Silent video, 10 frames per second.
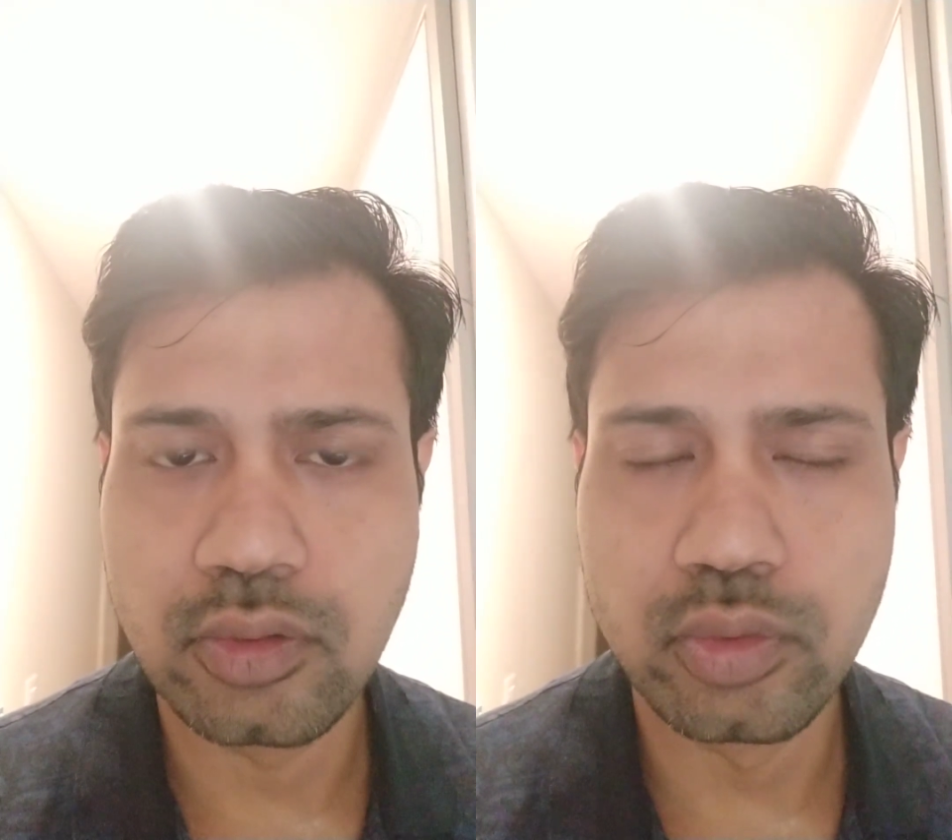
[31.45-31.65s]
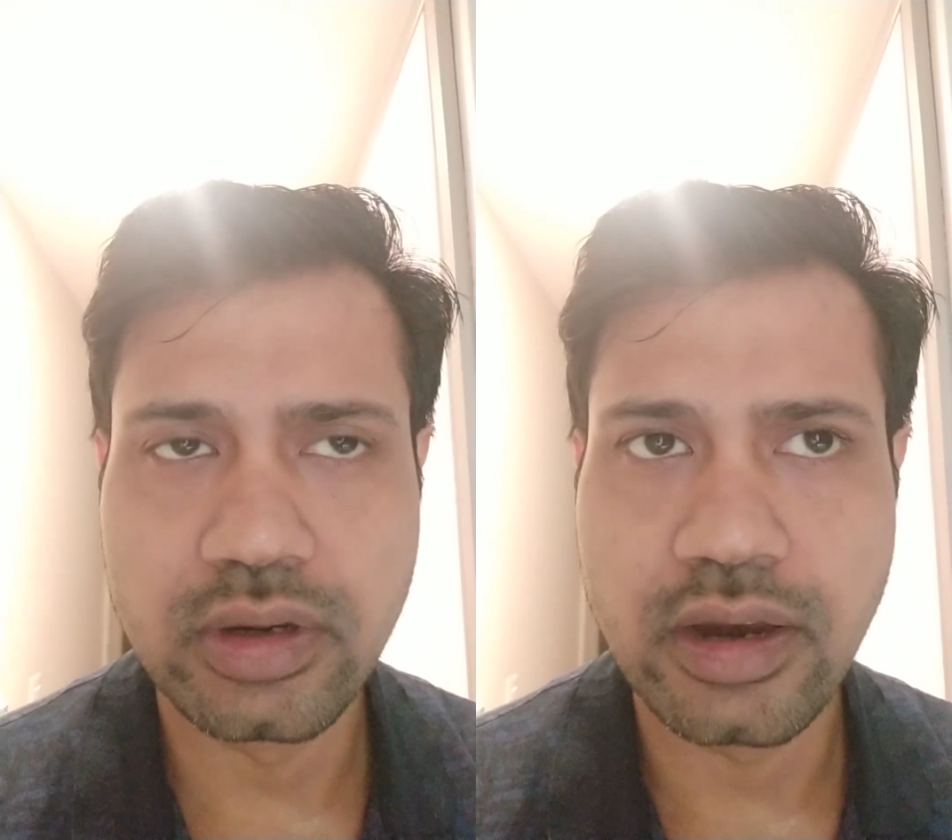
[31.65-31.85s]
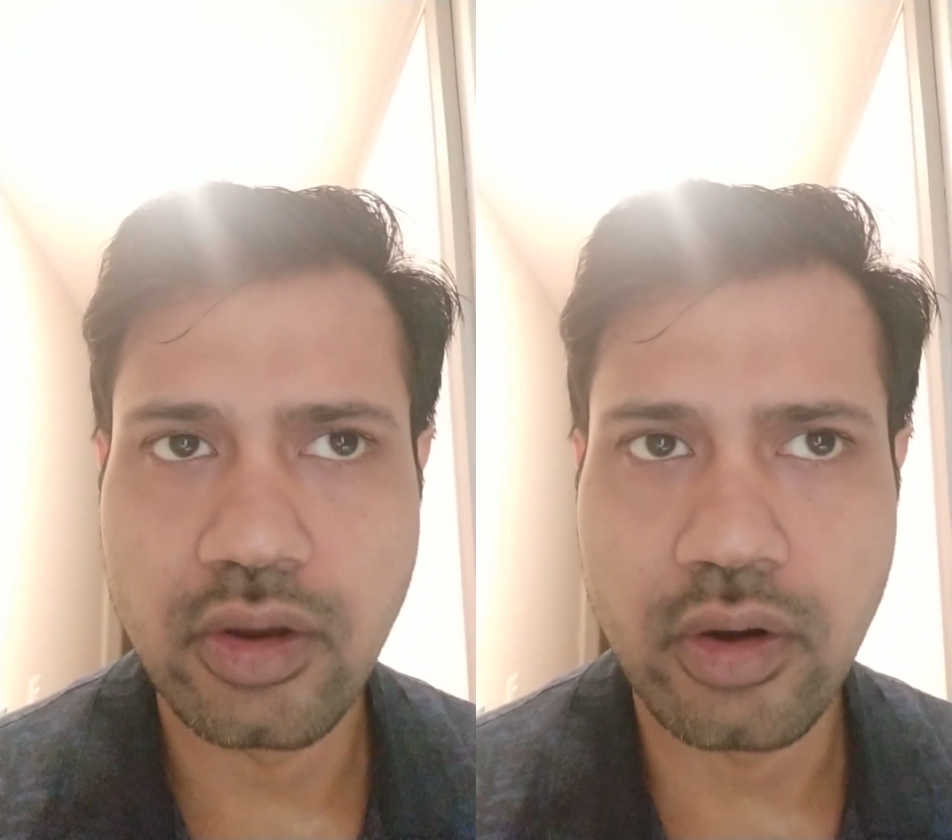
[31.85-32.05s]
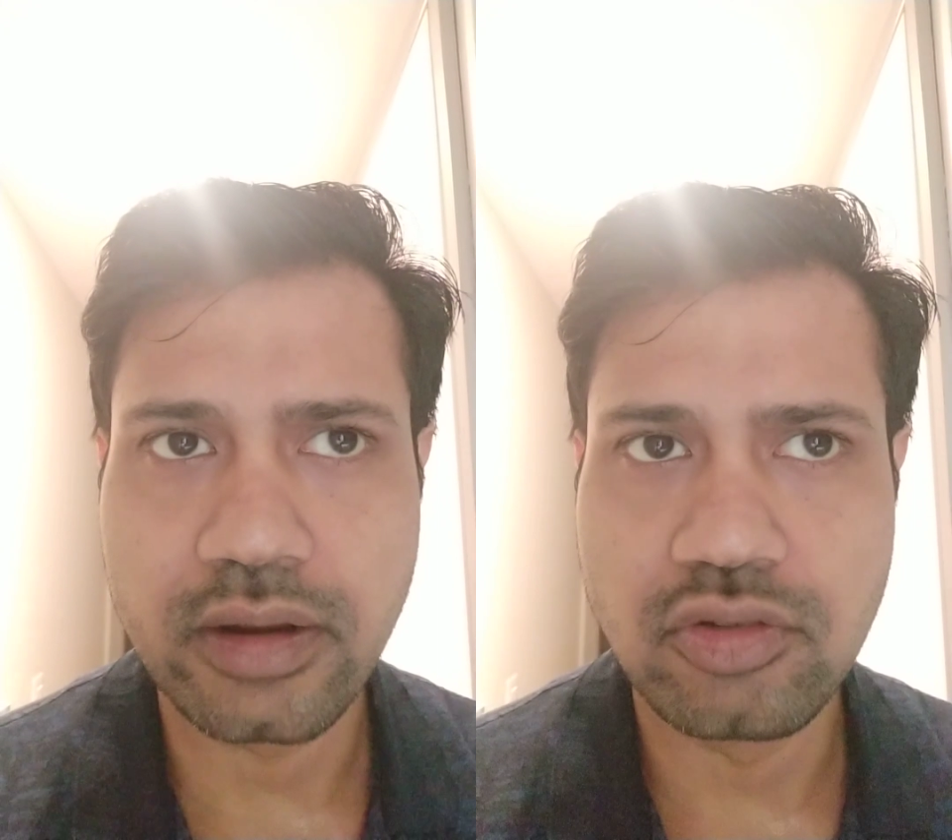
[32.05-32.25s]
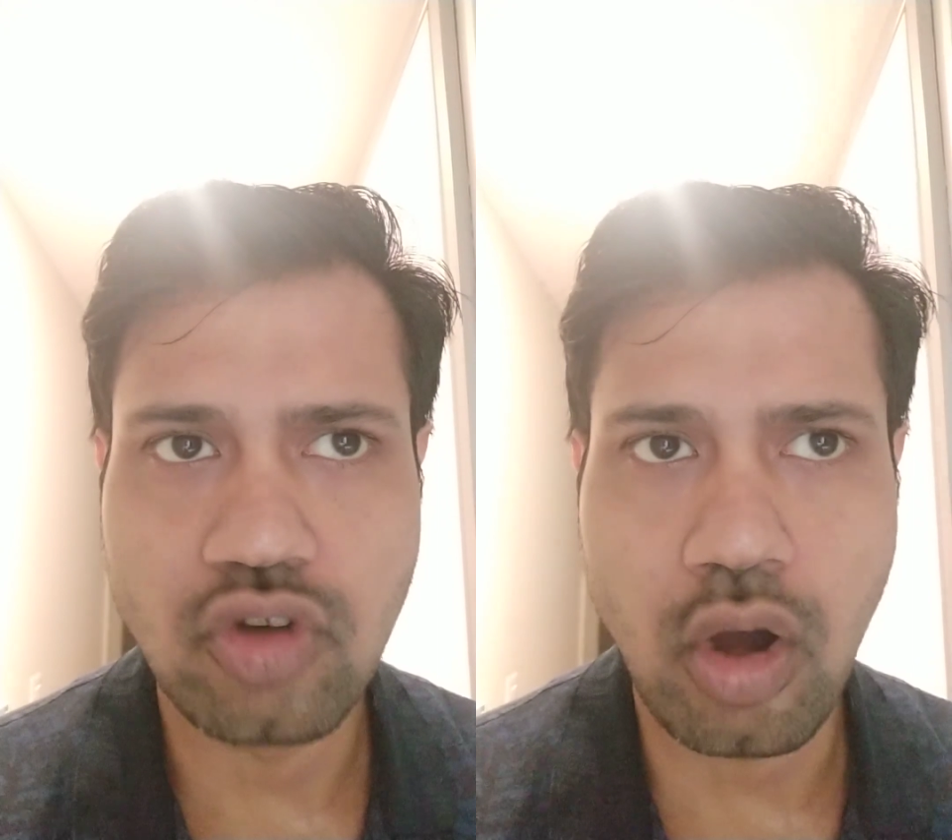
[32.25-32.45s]
you didn't
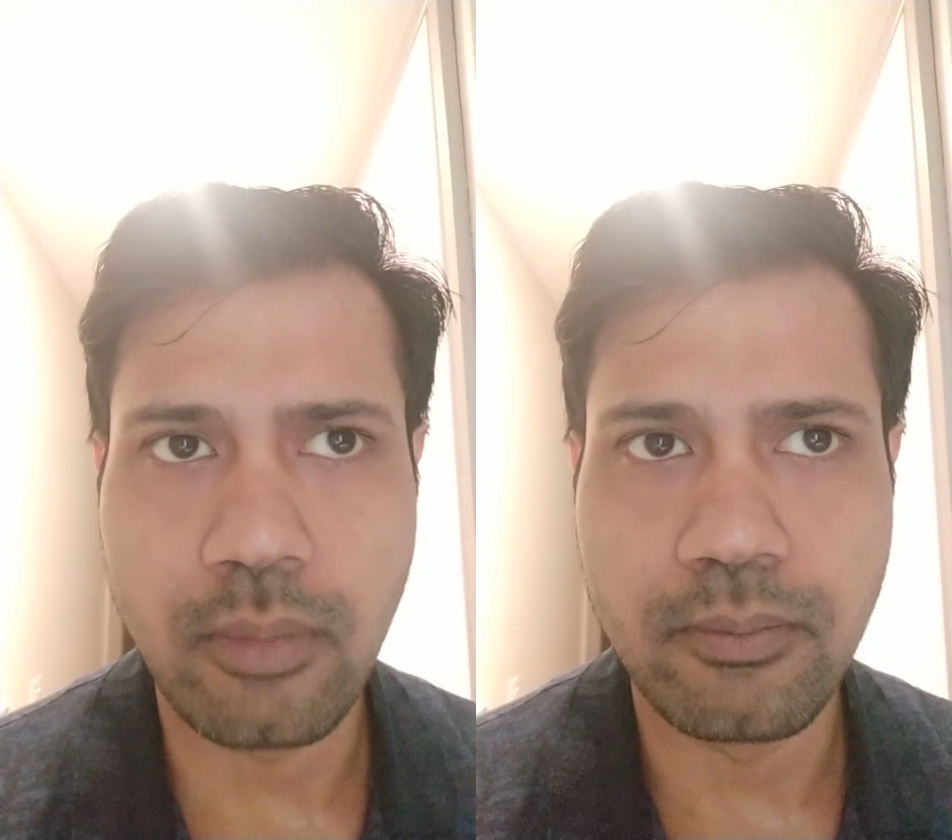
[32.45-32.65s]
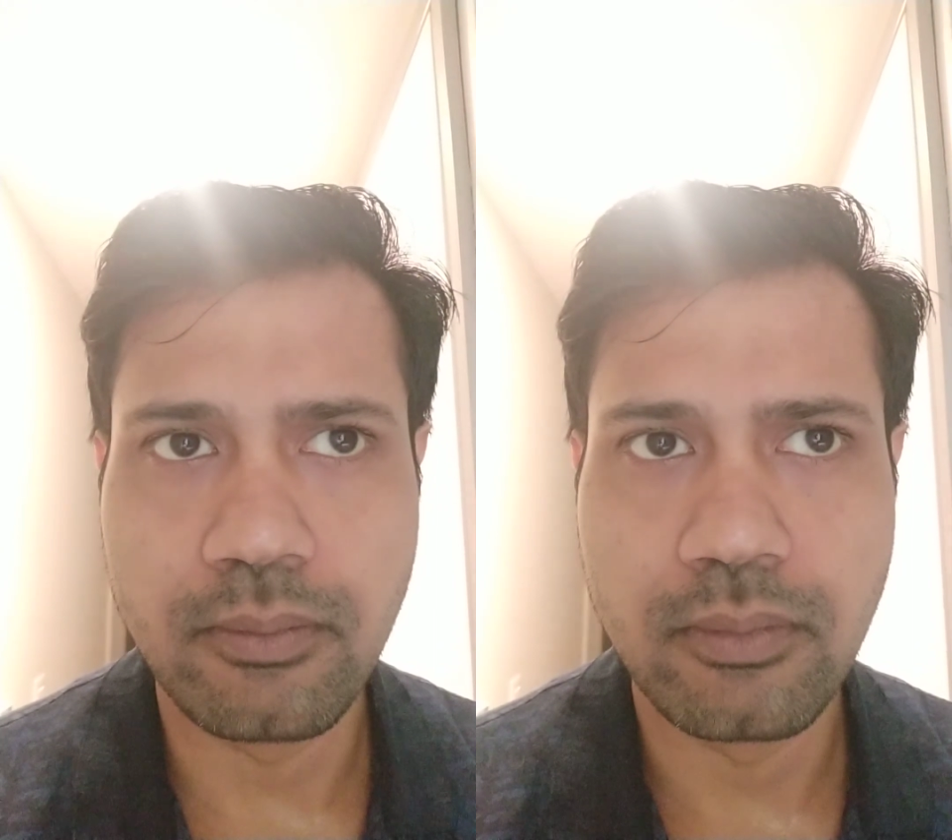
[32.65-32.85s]
got a job,